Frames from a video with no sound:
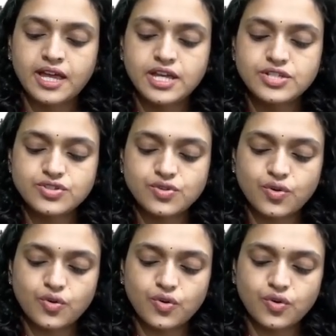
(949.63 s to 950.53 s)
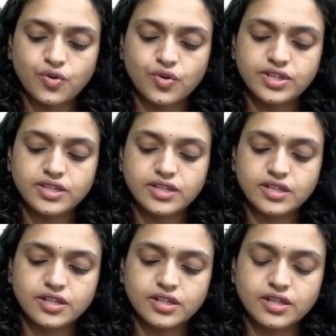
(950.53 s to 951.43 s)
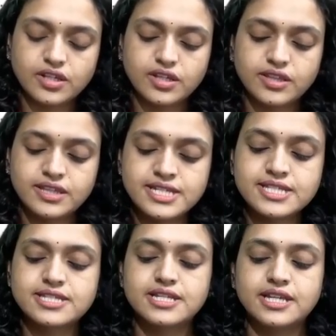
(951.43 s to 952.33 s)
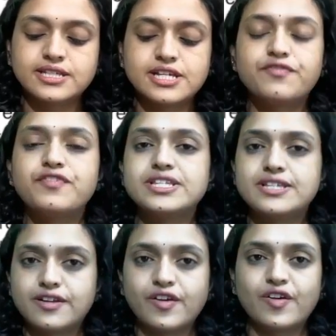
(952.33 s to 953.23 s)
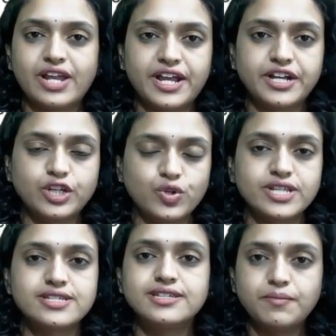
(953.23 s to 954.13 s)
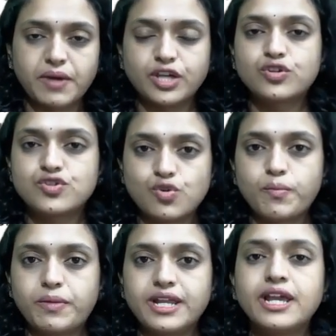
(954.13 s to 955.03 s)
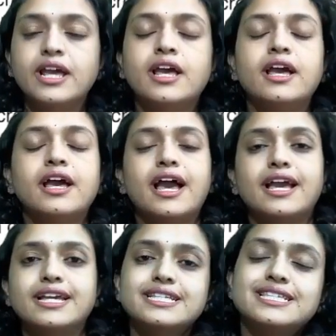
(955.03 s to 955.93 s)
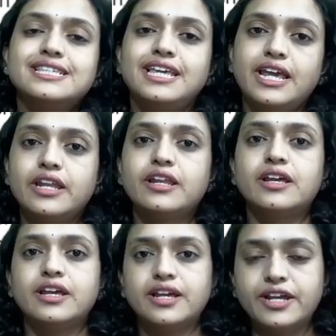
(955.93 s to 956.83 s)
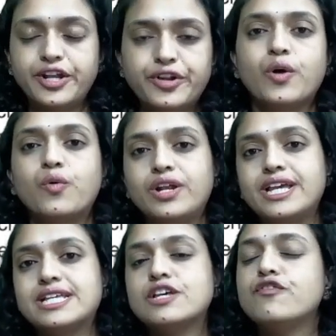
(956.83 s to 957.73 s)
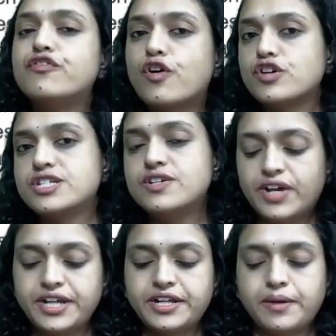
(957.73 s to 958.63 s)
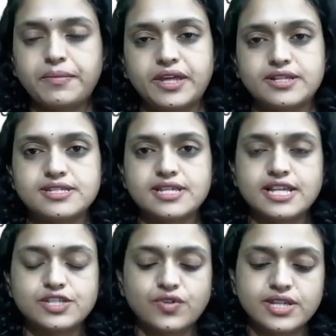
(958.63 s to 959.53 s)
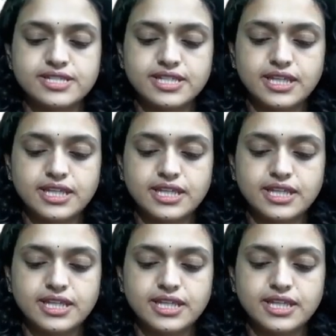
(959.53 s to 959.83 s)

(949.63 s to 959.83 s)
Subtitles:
So this surface irregularity you can see microscopically is seen intraorally as a frosty white appearance as you can see in